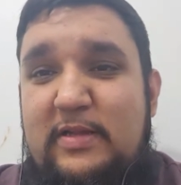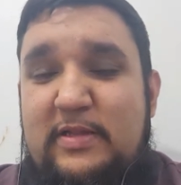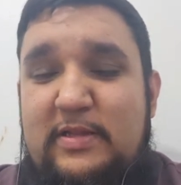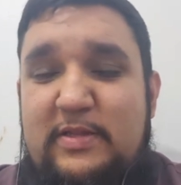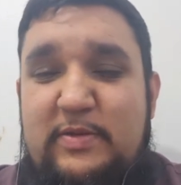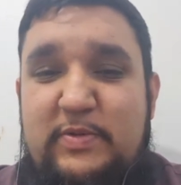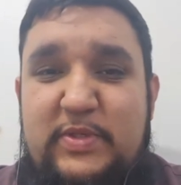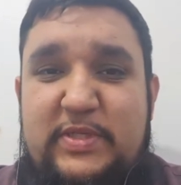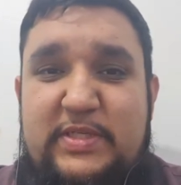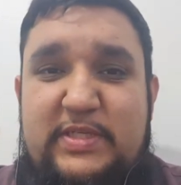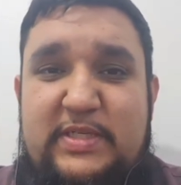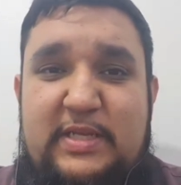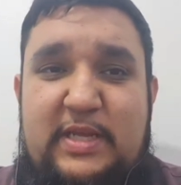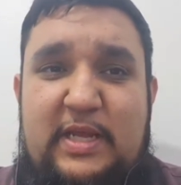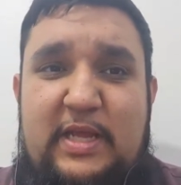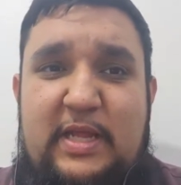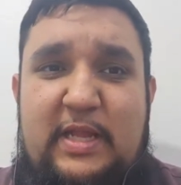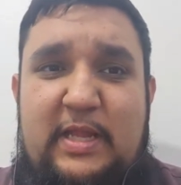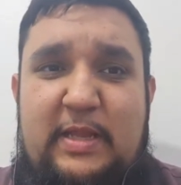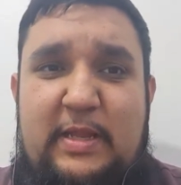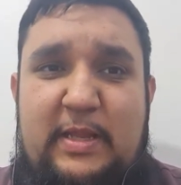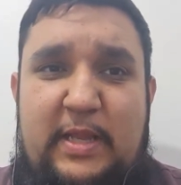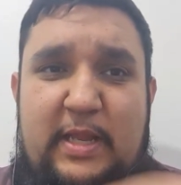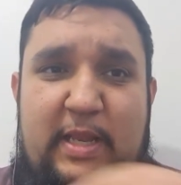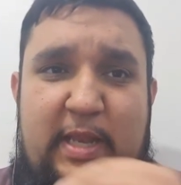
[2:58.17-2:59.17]
There was
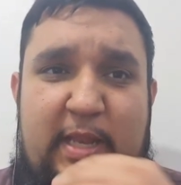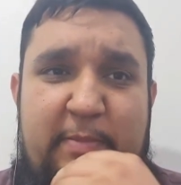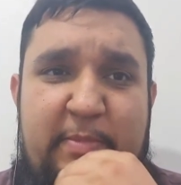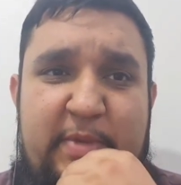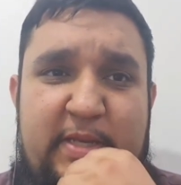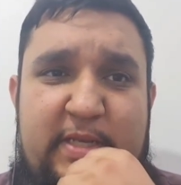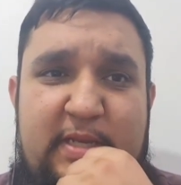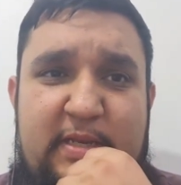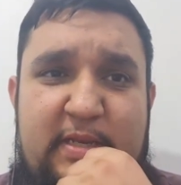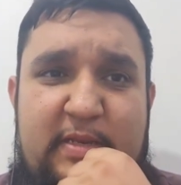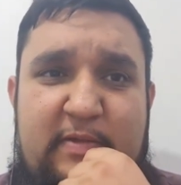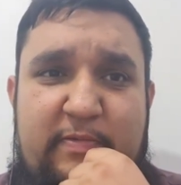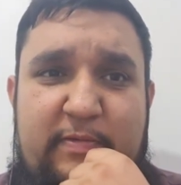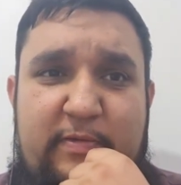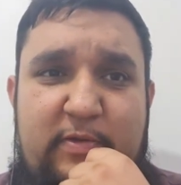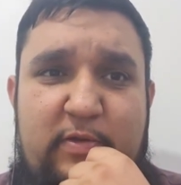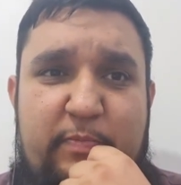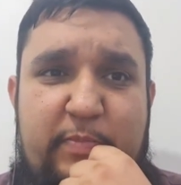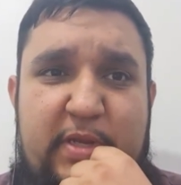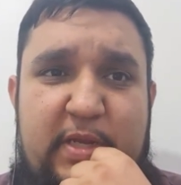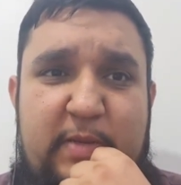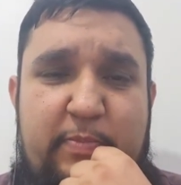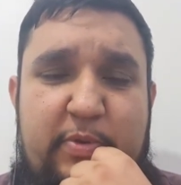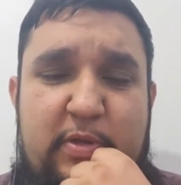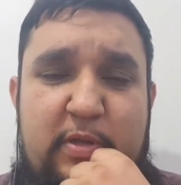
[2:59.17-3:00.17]
a limited few
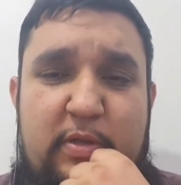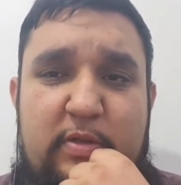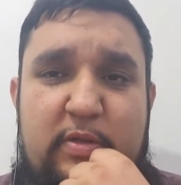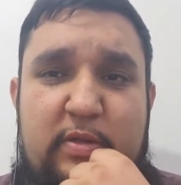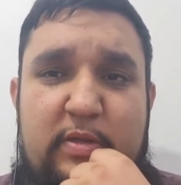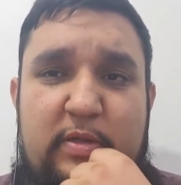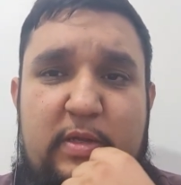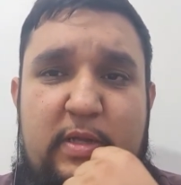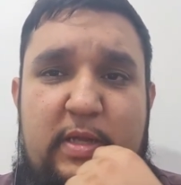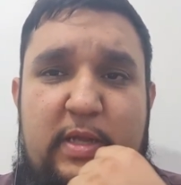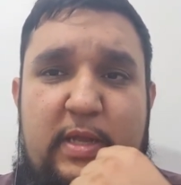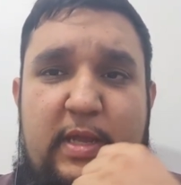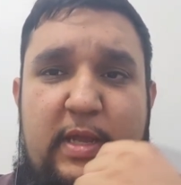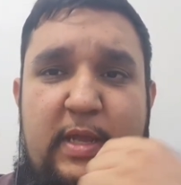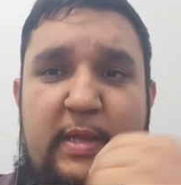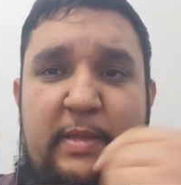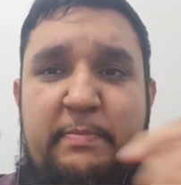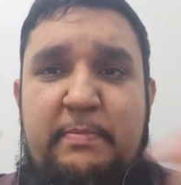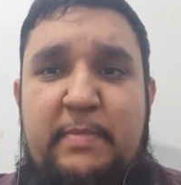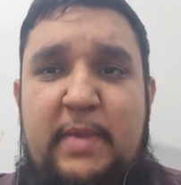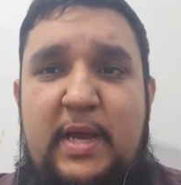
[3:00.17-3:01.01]
people in